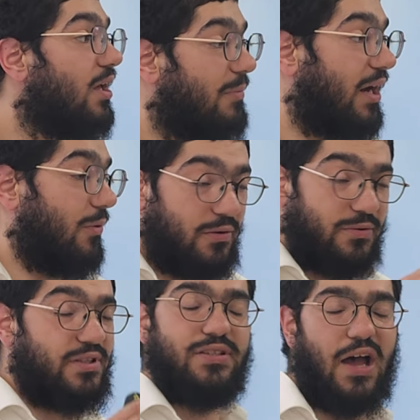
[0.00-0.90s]
But
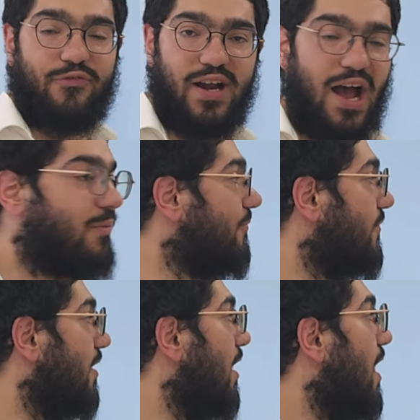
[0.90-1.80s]
anyway, not for now.
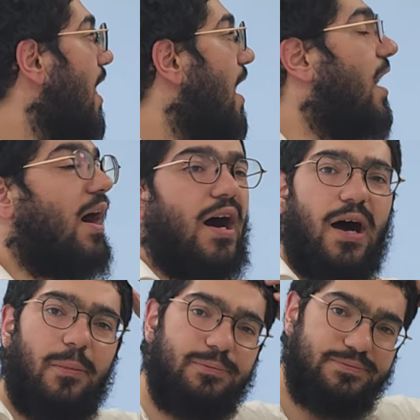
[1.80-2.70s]

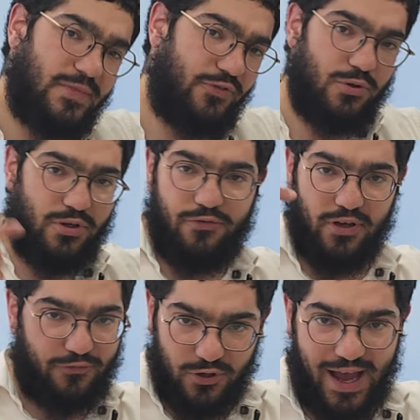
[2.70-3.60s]
If
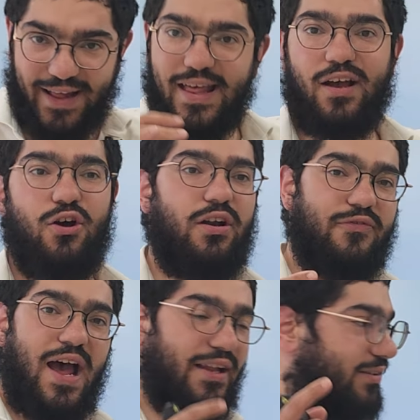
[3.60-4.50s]
you got that, good.
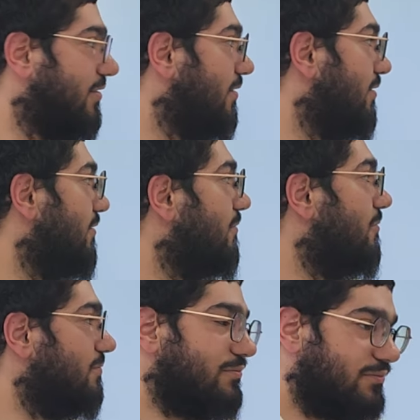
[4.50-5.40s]
If not,
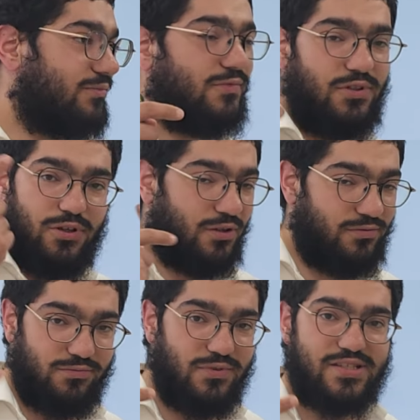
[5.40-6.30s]
you
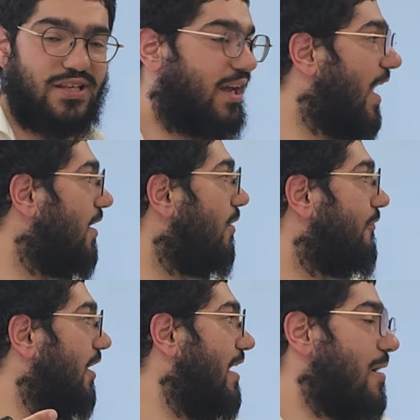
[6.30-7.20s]
could listen again or
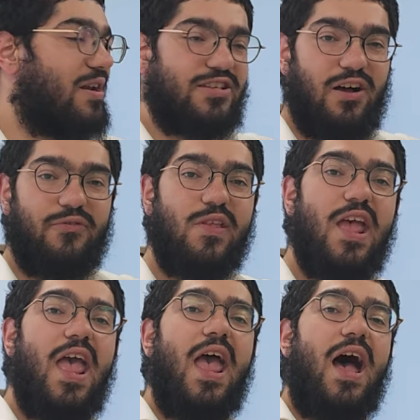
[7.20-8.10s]
figure it out yourself.
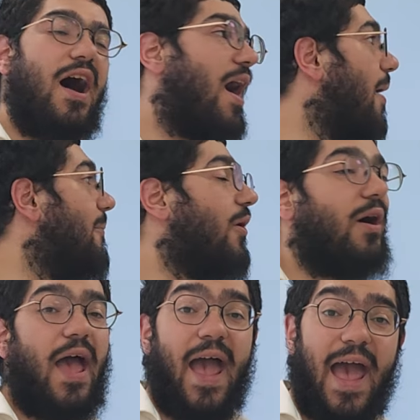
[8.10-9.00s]

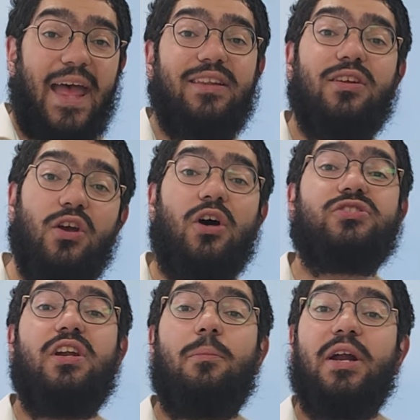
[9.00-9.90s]
And you
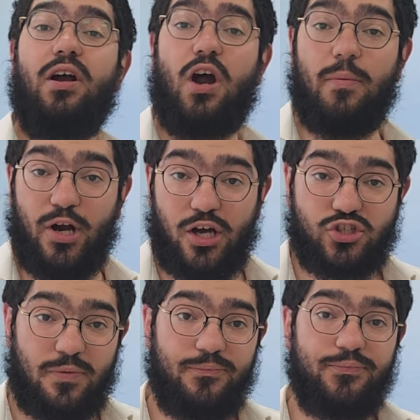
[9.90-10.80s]
also need to bring a carbon
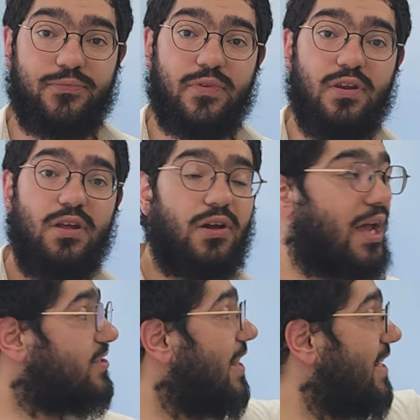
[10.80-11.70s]
asham.
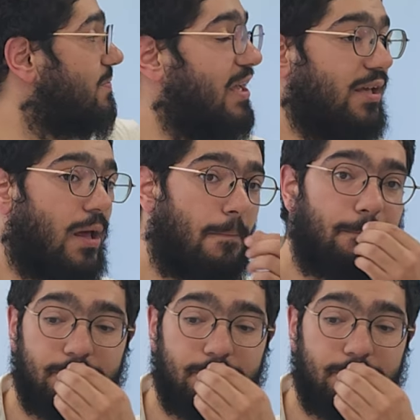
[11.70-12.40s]
Okay, so that's Me'ilah.